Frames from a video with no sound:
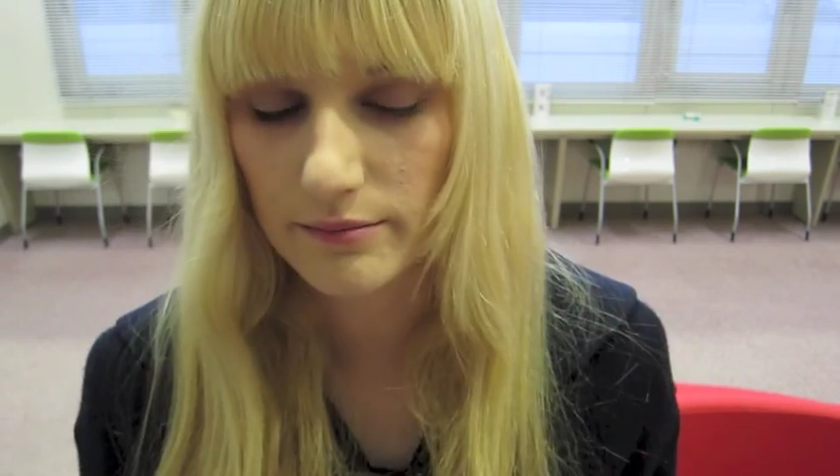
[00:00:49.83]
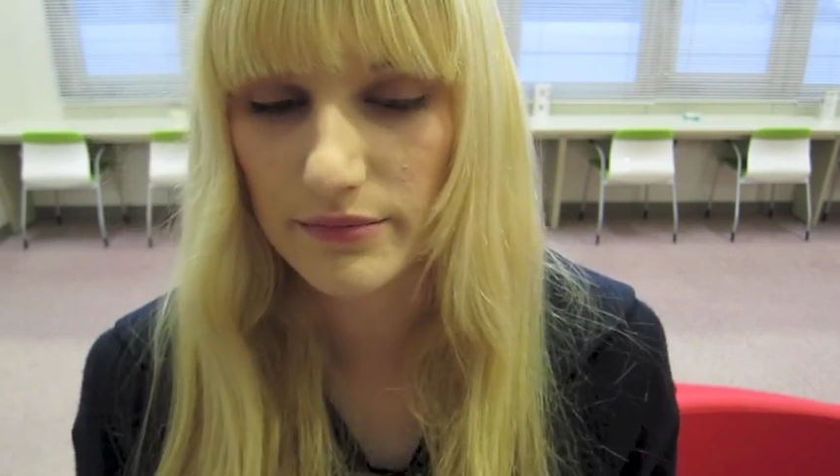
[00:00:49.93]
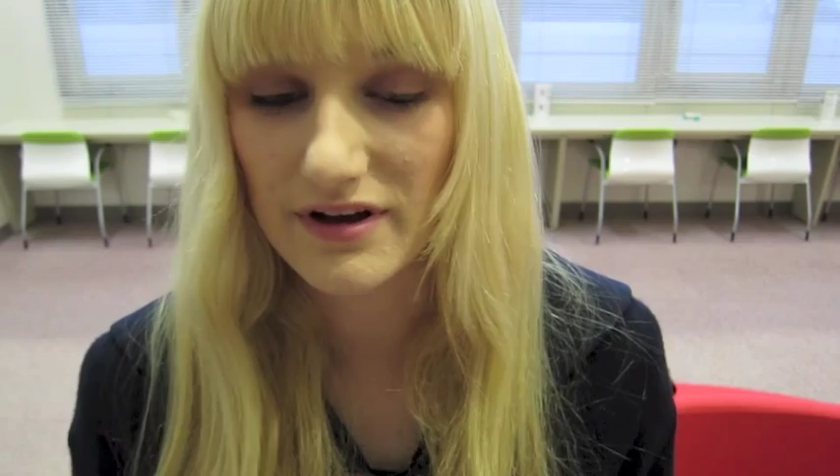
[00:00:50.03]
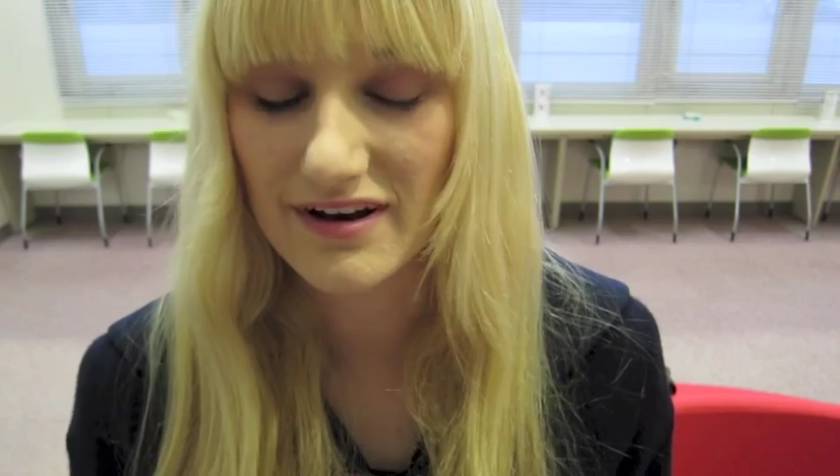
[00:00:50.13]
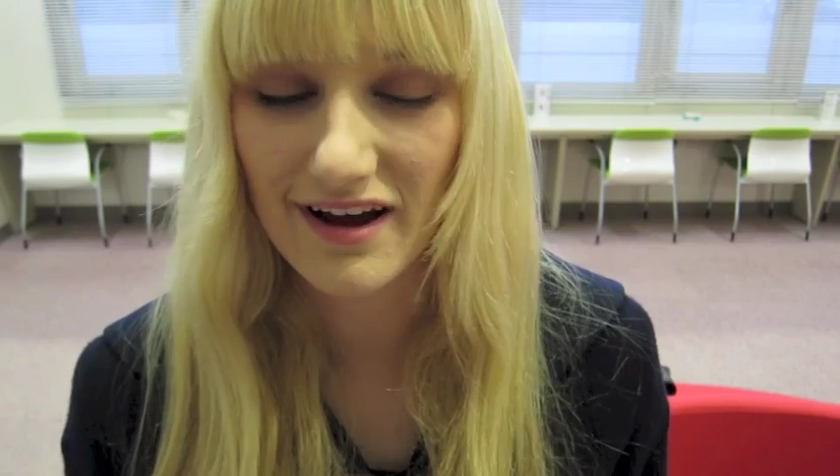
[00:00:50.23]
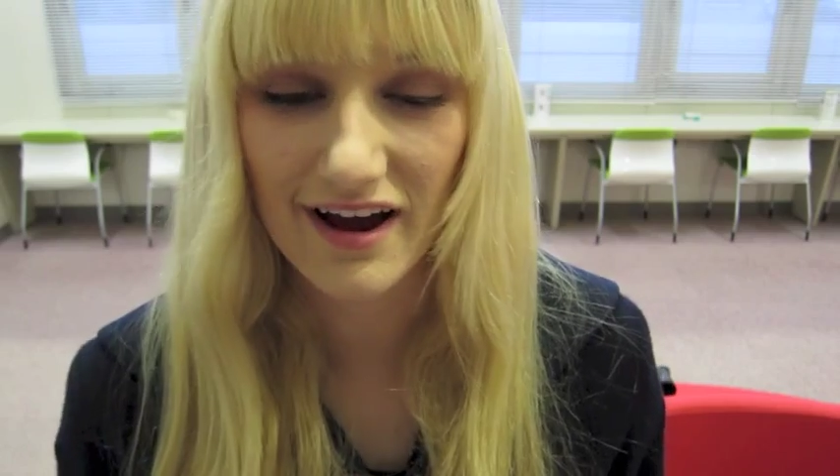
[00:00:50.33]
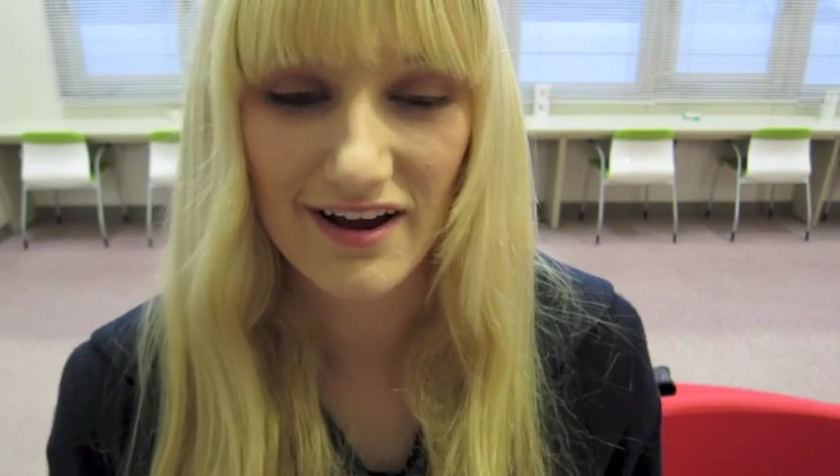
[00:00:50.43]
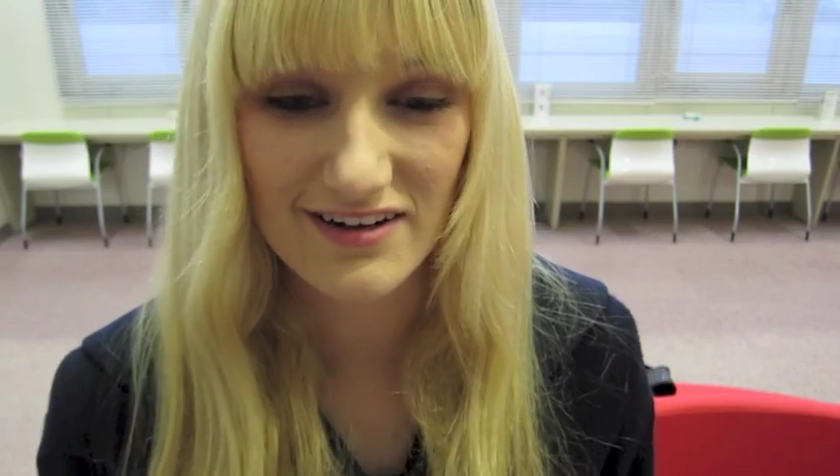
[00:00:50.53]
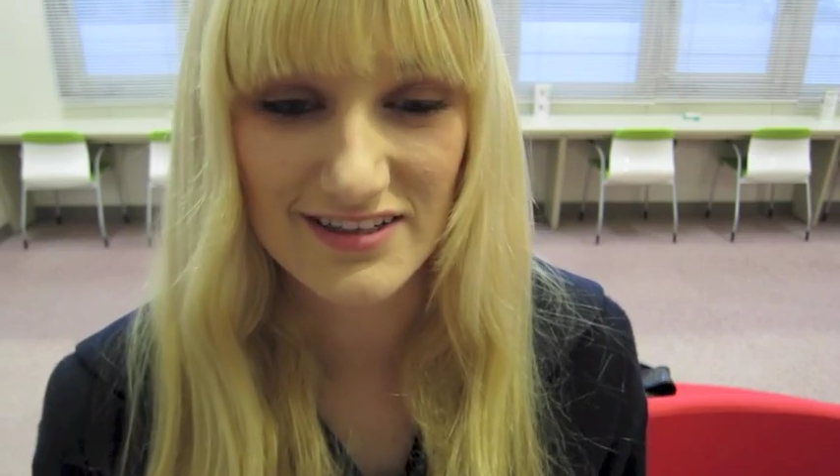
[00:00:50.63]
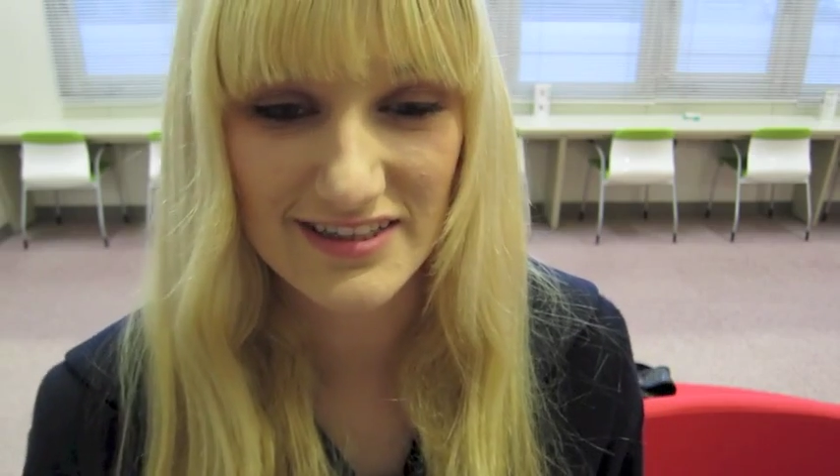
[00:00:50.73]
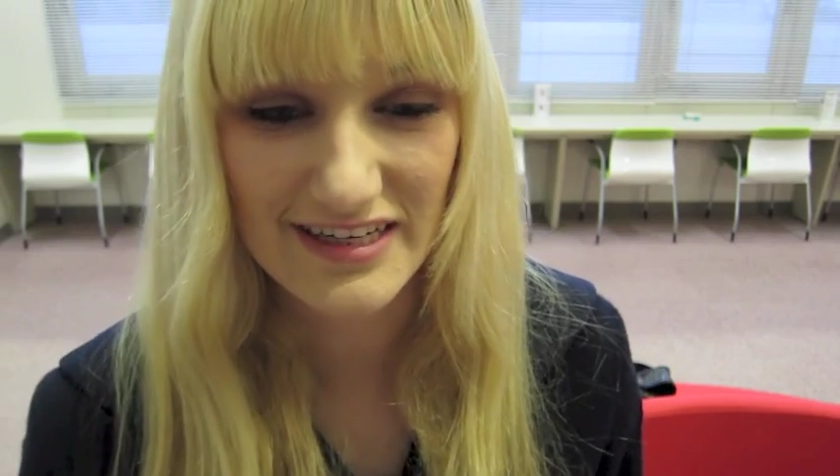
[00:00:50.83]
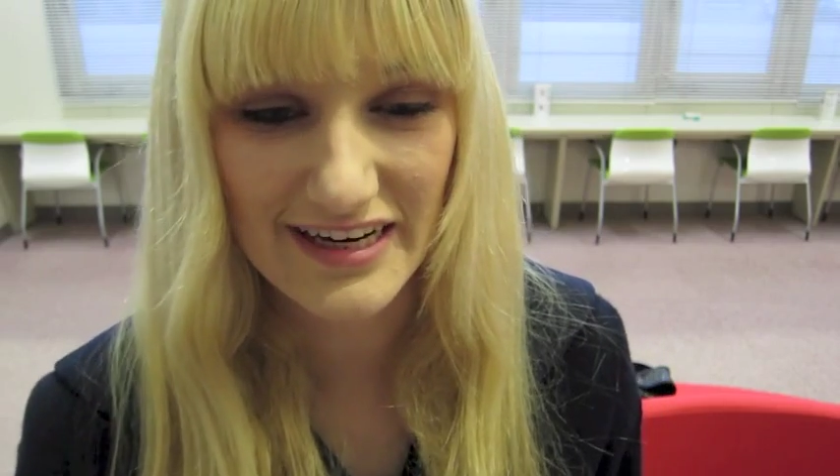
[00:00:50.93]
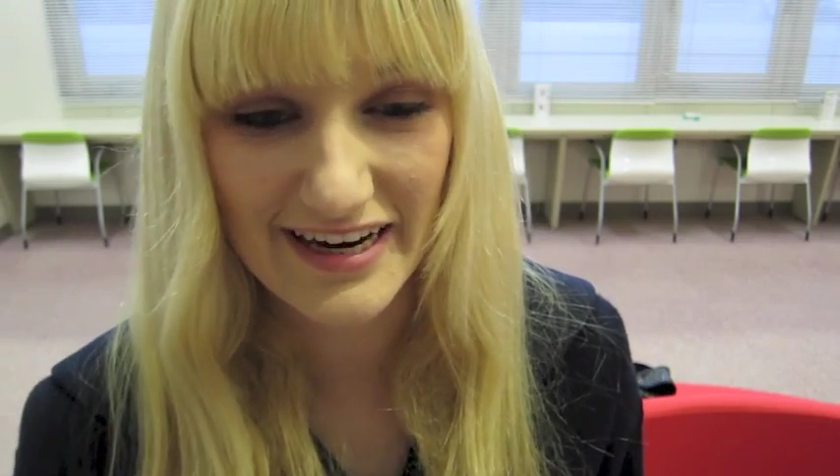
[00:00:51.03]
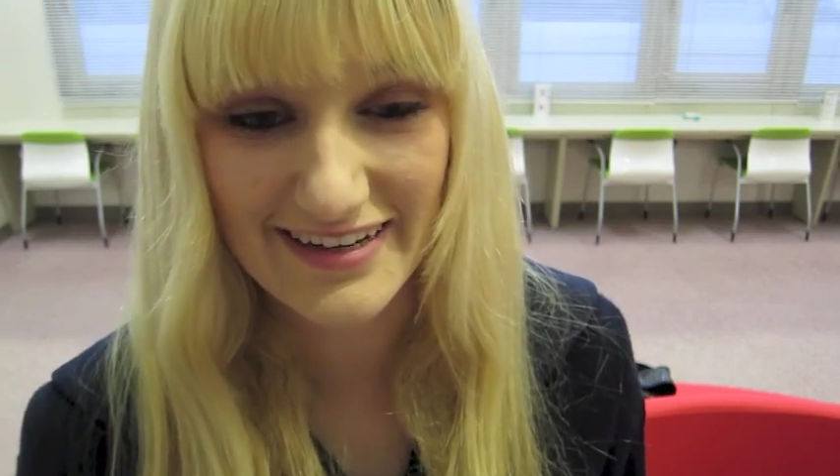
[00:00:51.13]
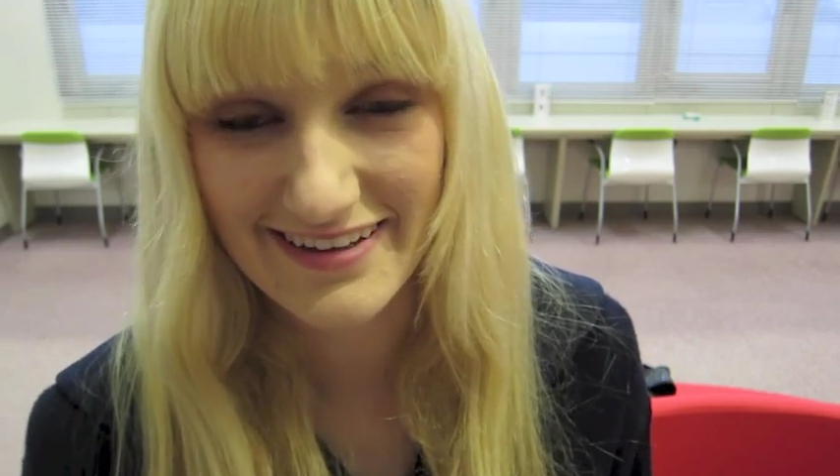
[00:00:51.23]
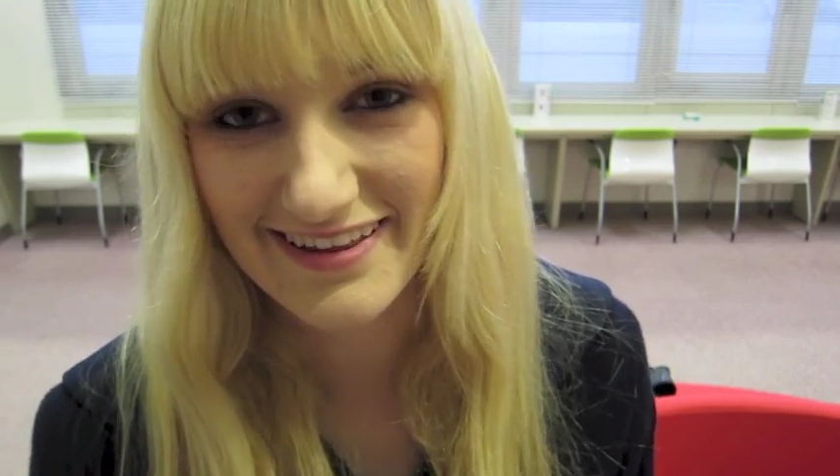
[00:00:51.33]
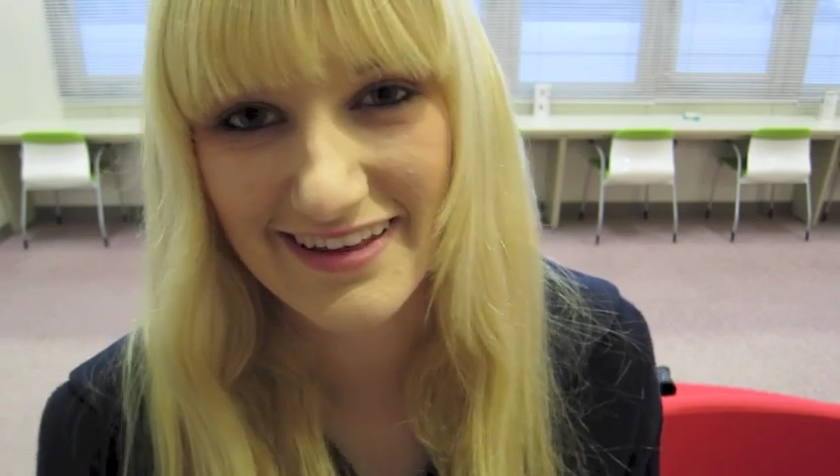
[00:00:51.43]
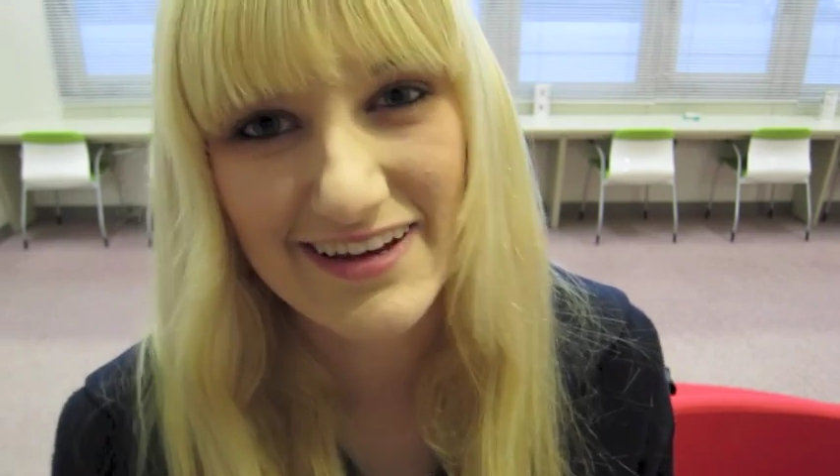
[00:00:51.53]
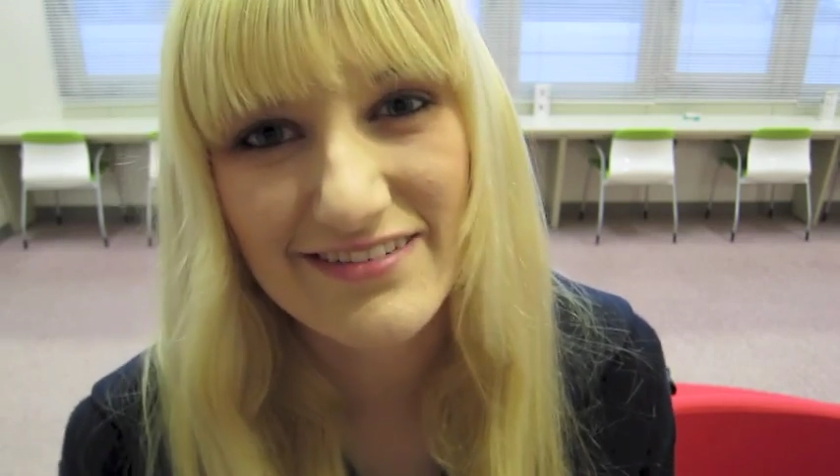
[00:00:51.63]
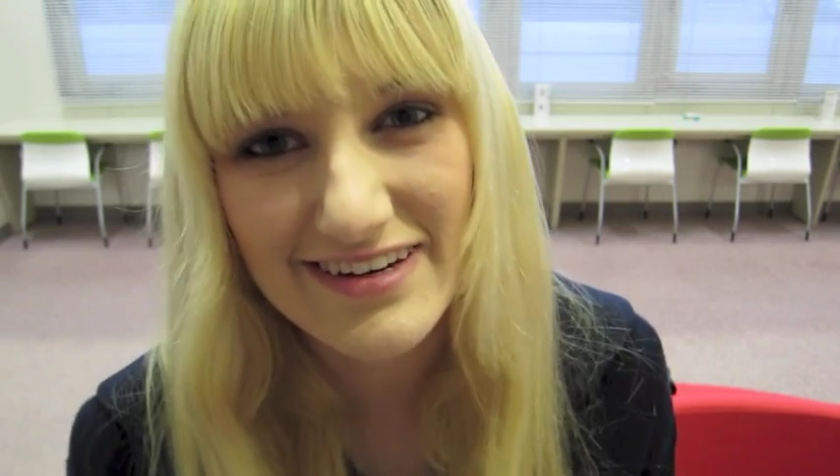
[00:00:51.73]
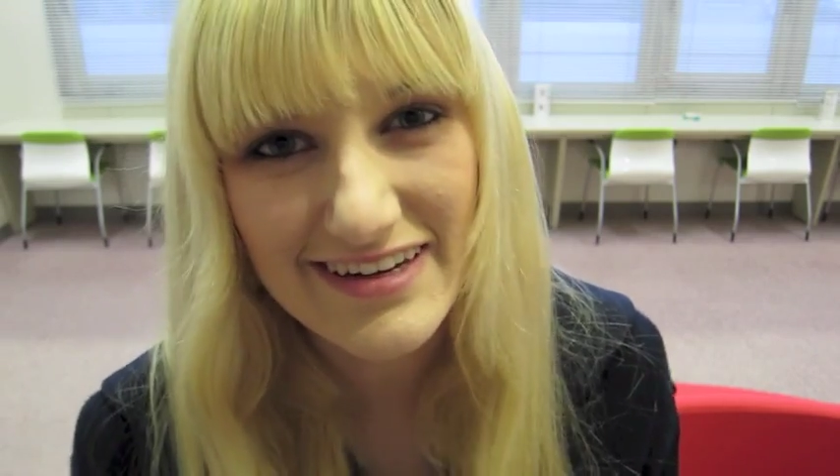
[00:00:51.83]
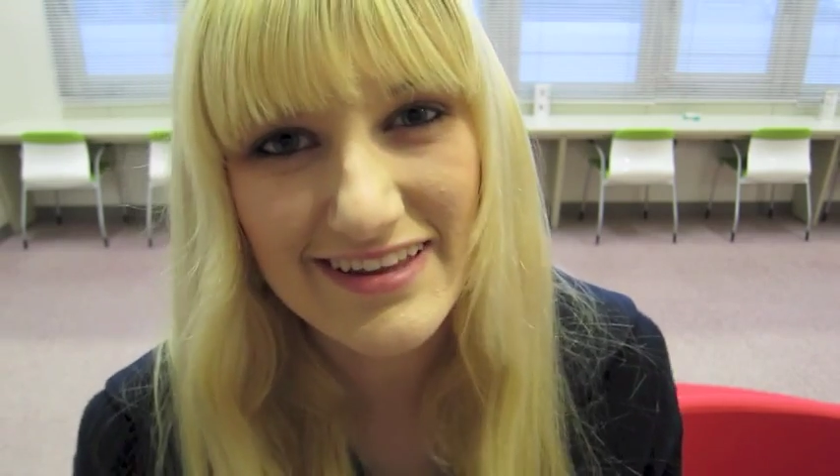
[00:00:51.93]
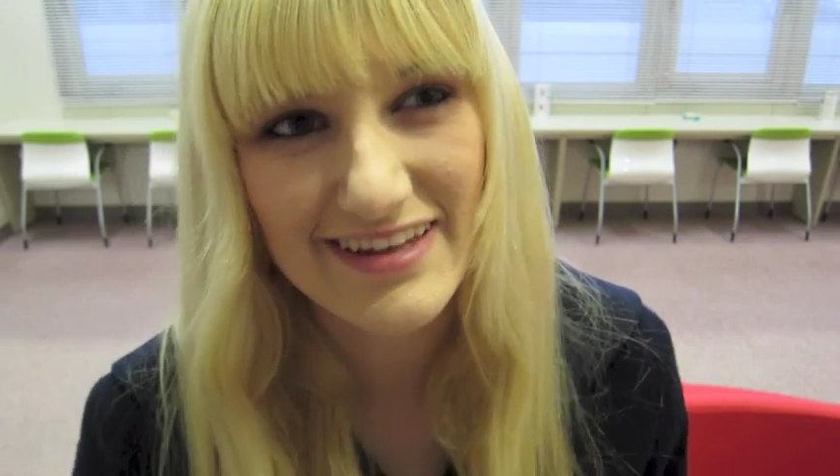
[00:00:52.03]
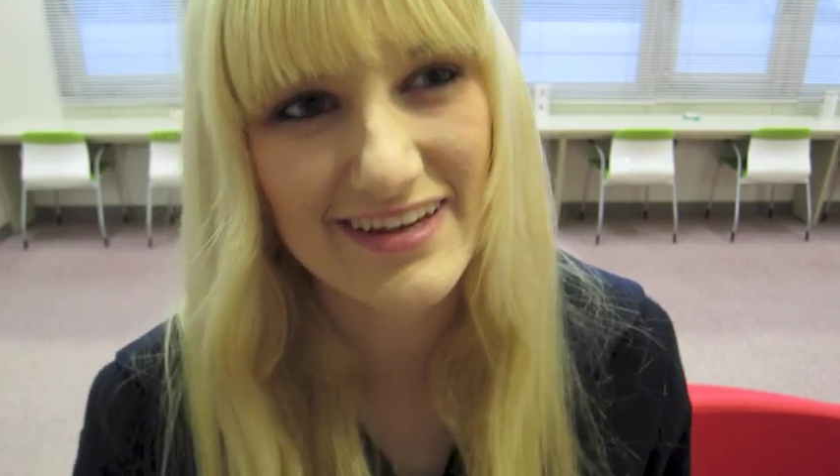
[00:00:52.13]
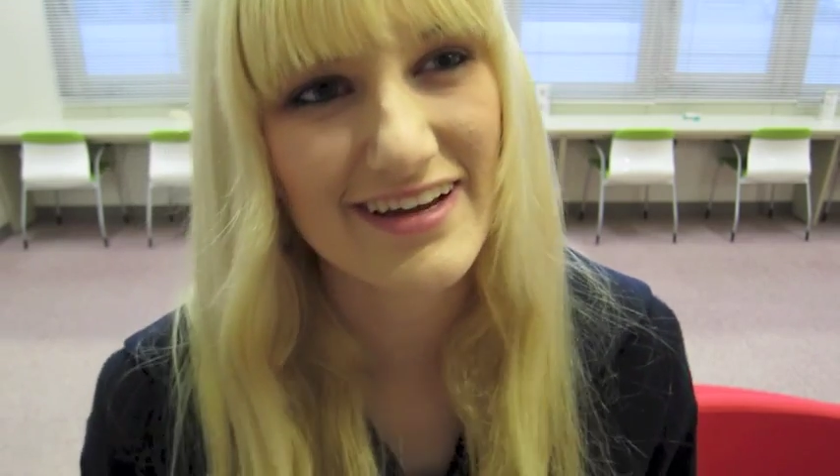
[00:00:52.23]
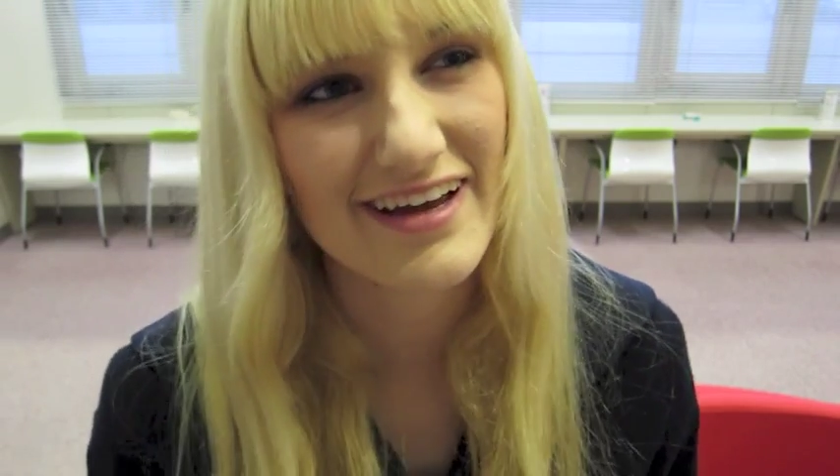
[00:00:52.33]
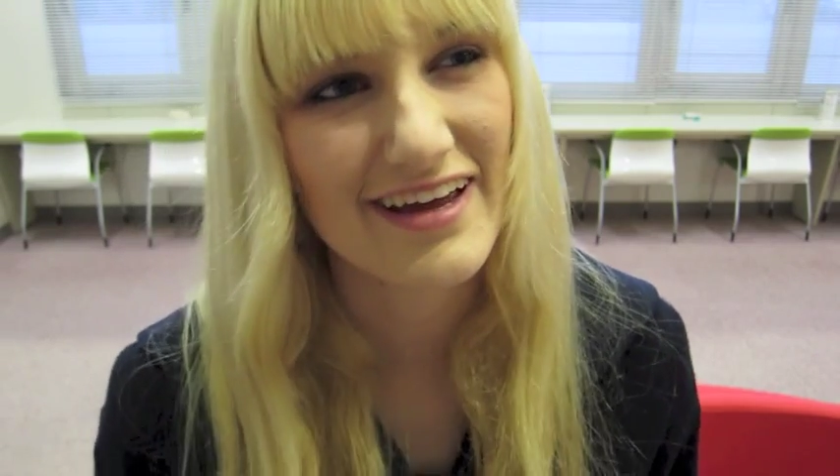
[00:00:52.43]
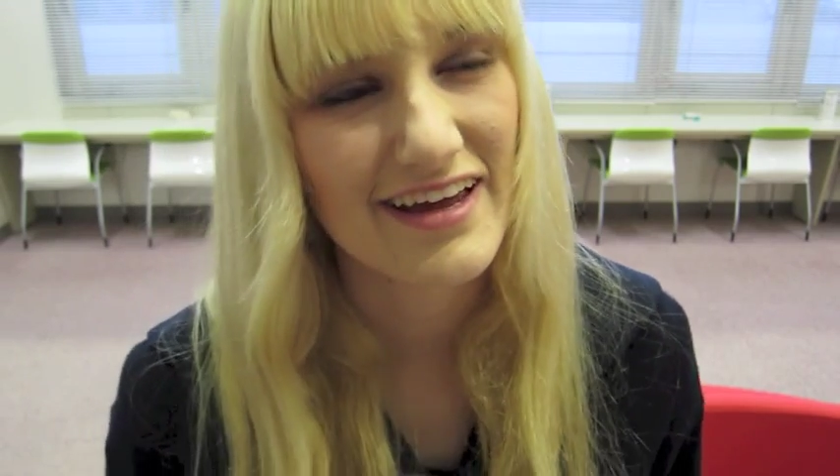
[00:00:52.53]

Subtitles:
but I honestly can't think of anything,